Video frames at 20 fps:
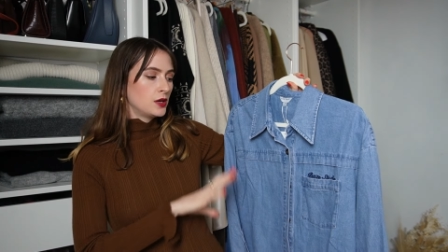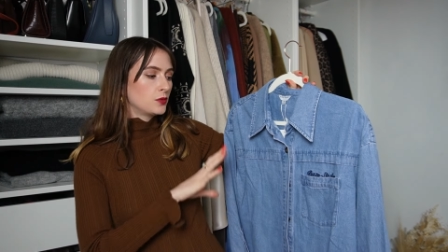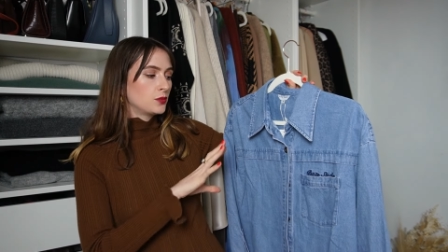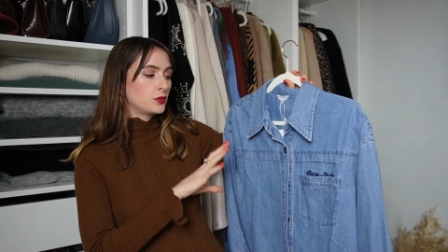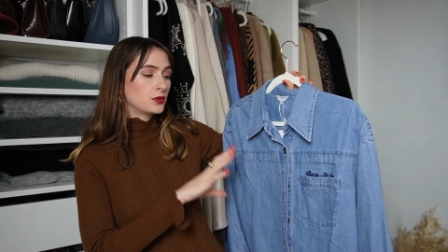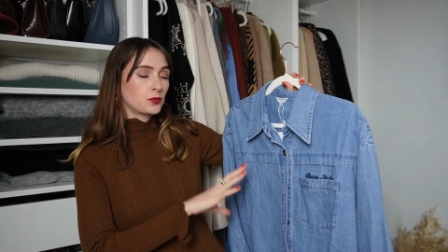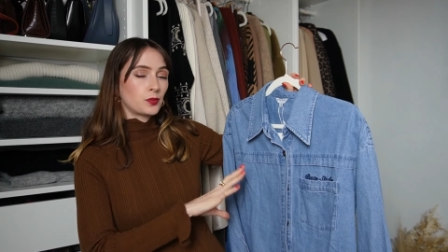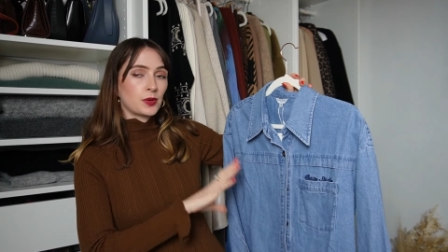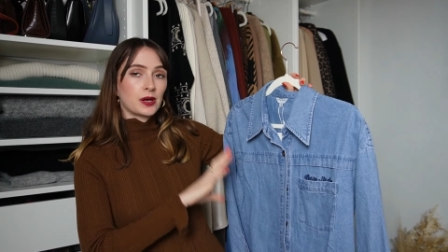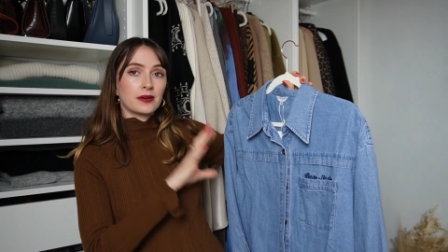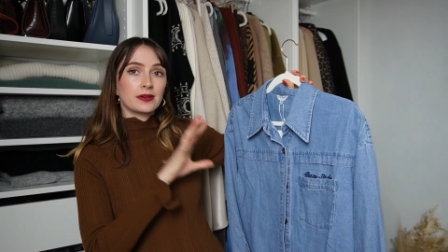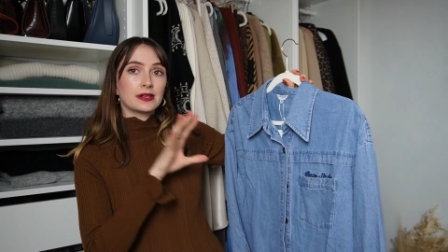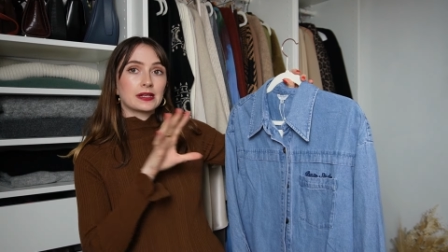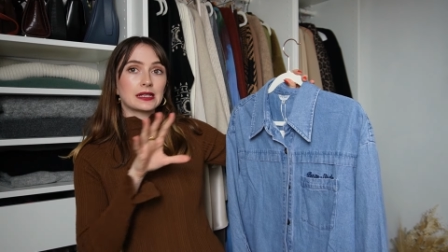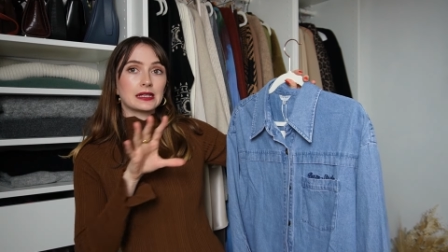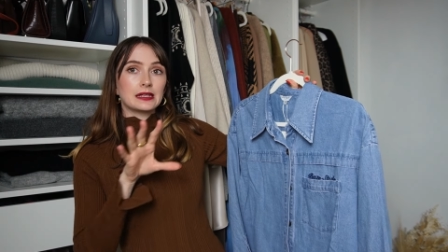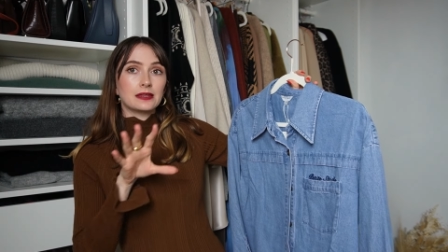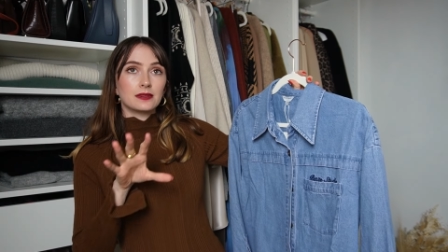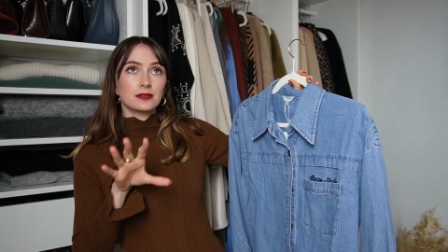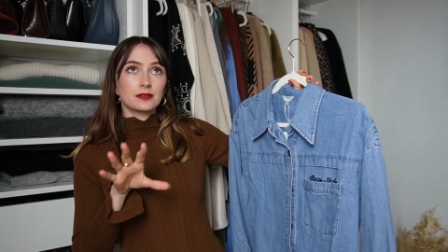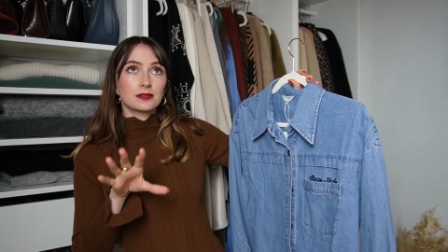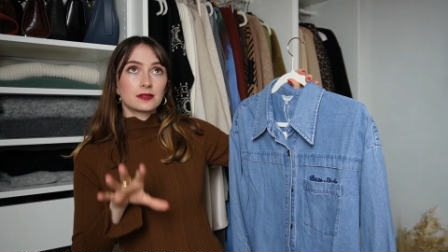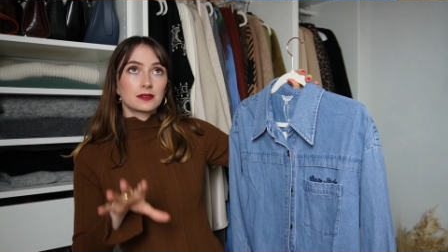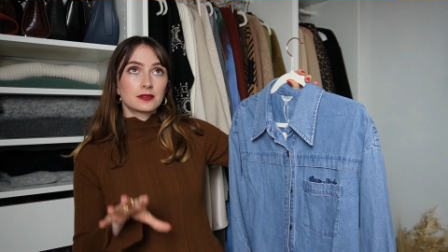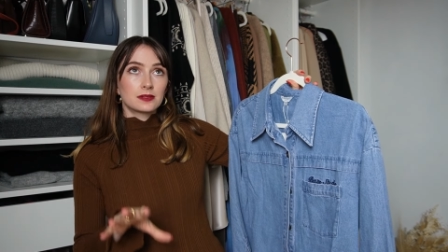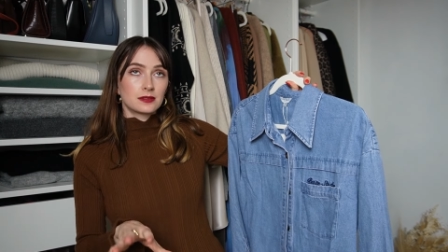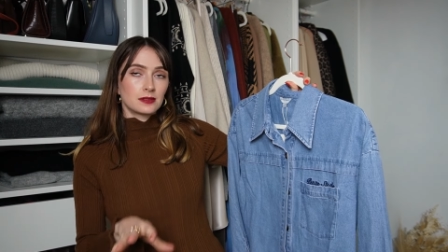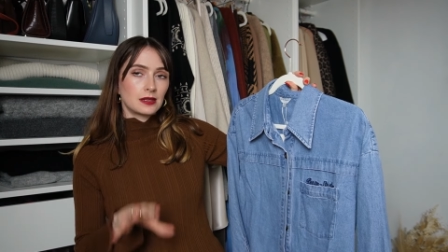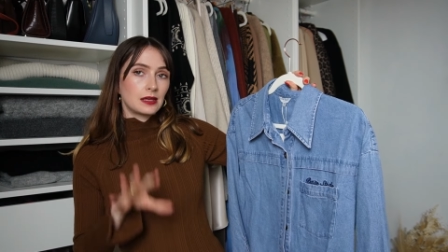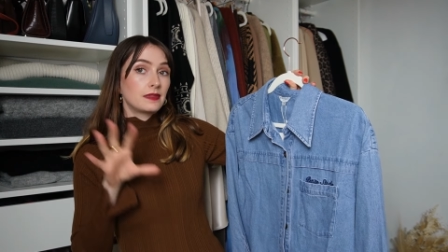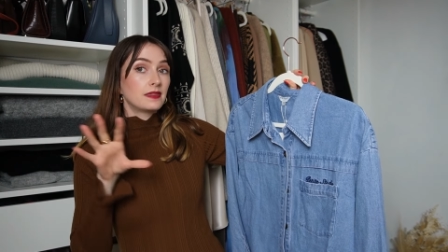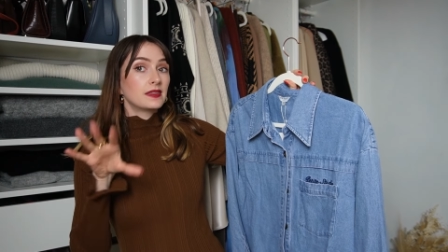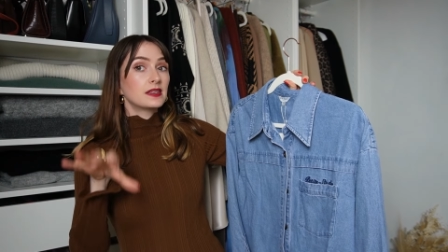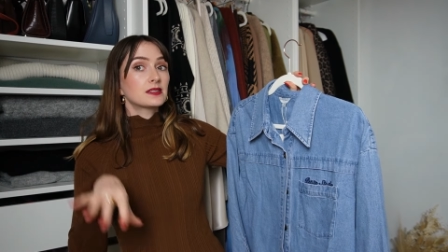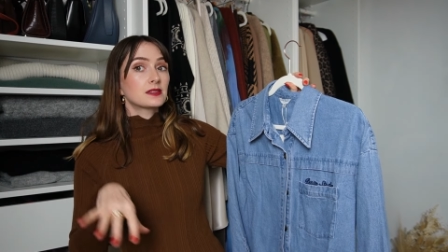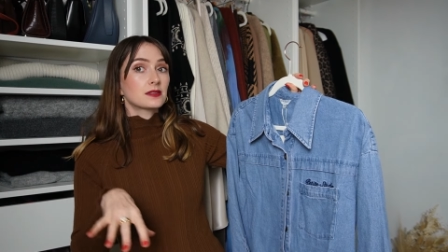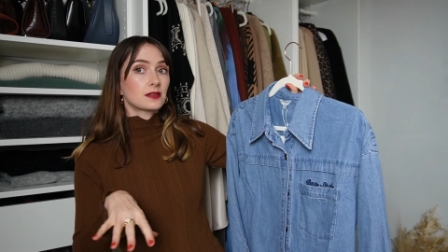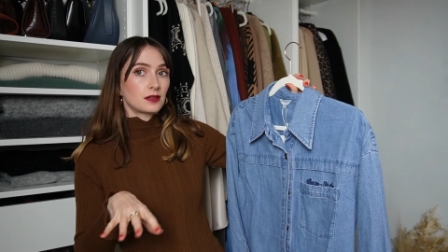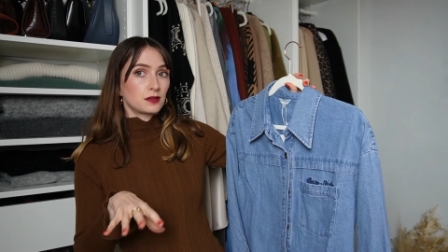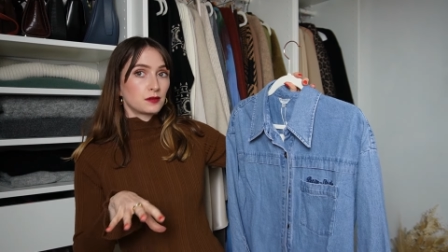with wearing it in
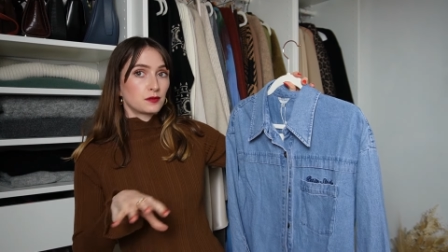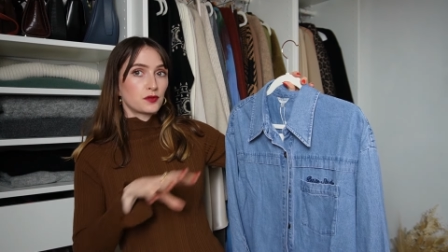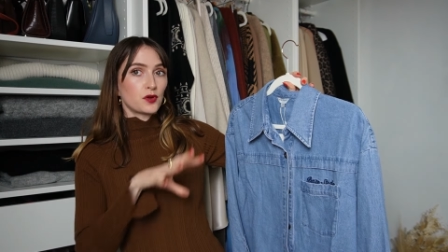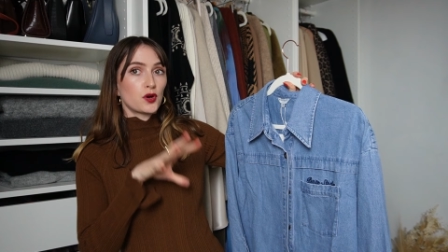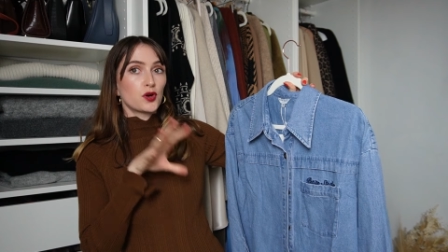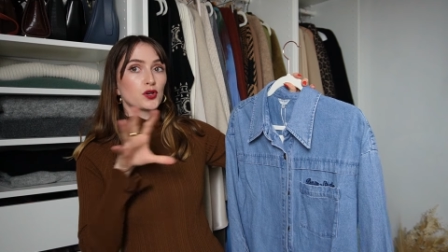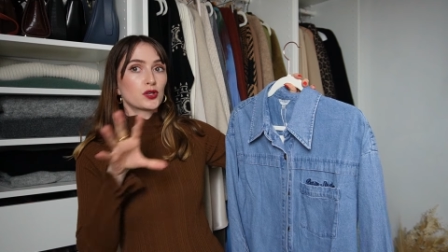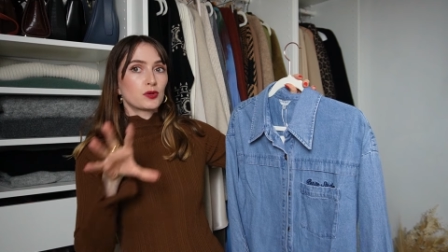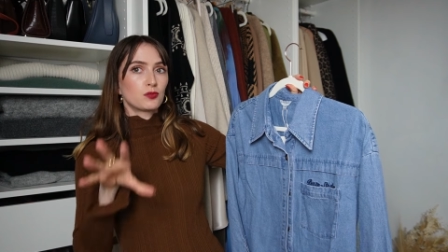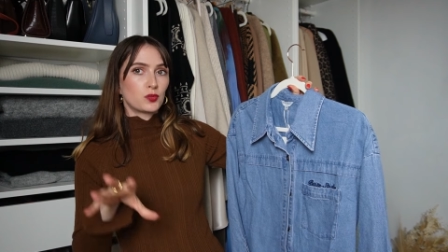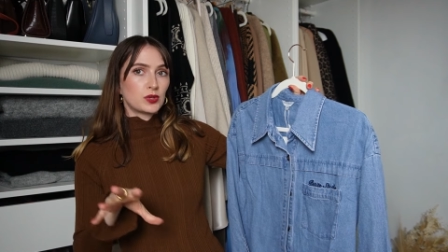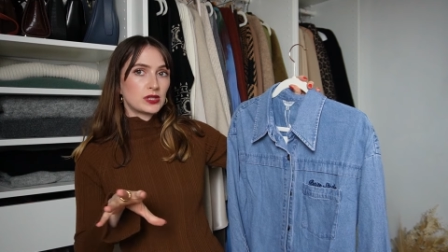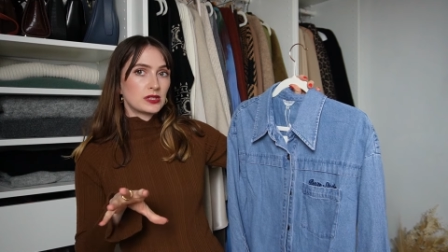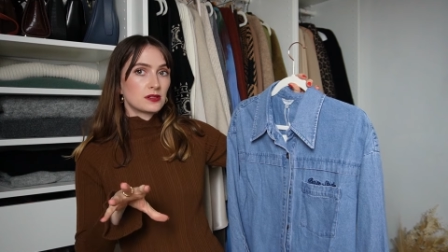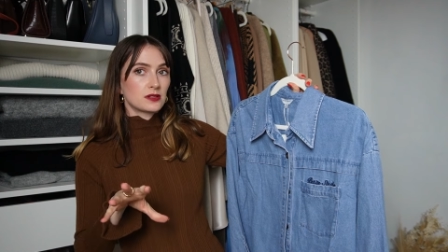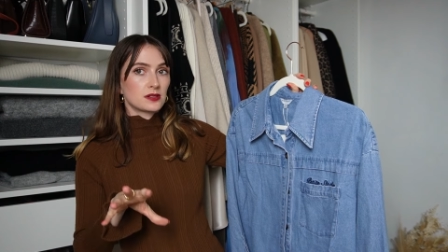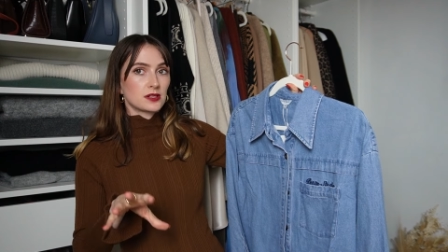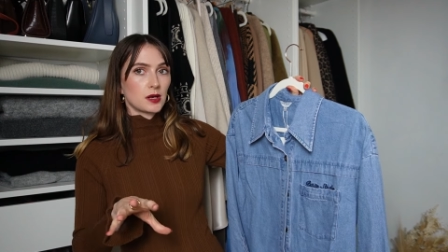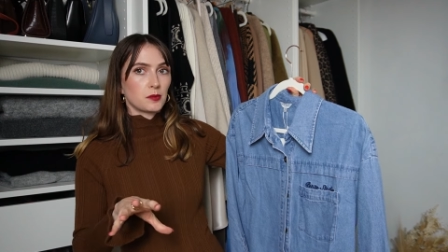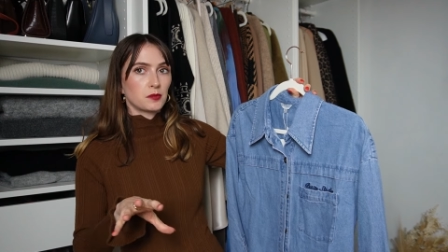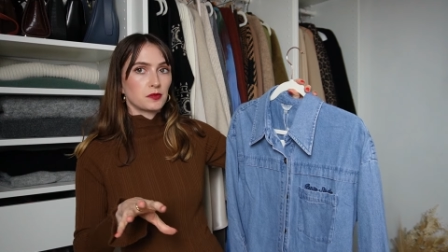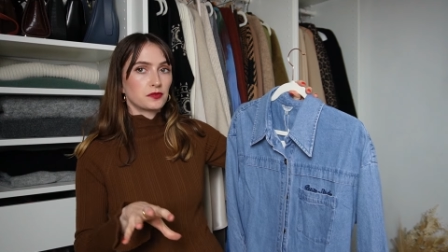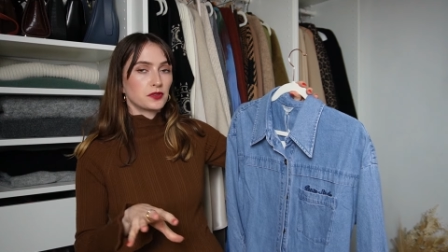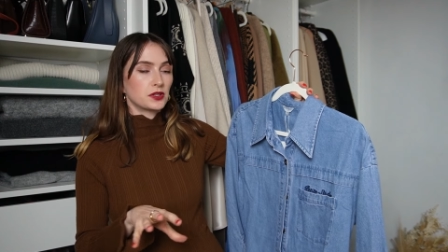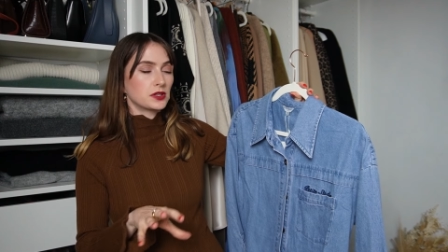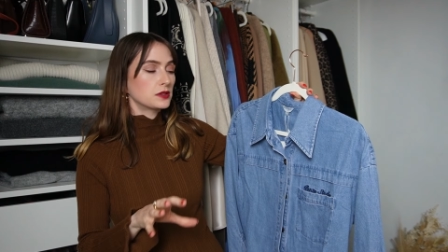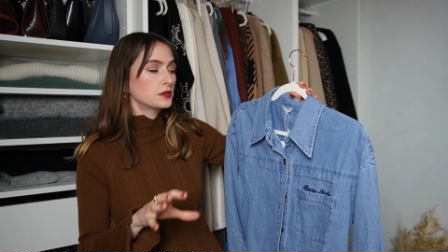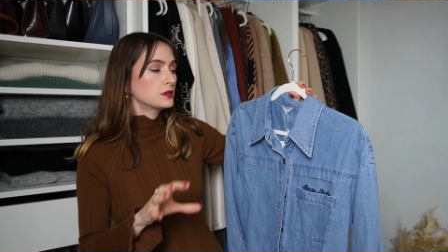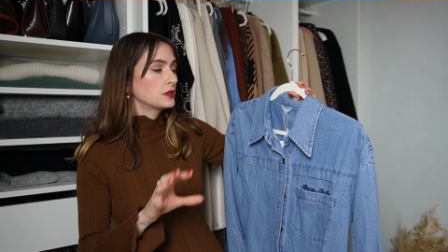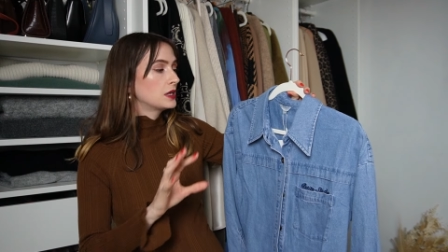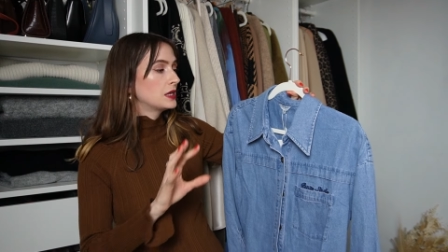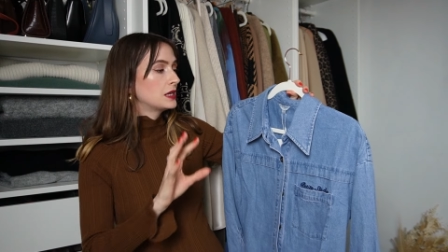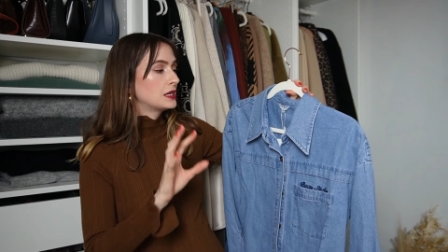this kind of autumn winter time of year,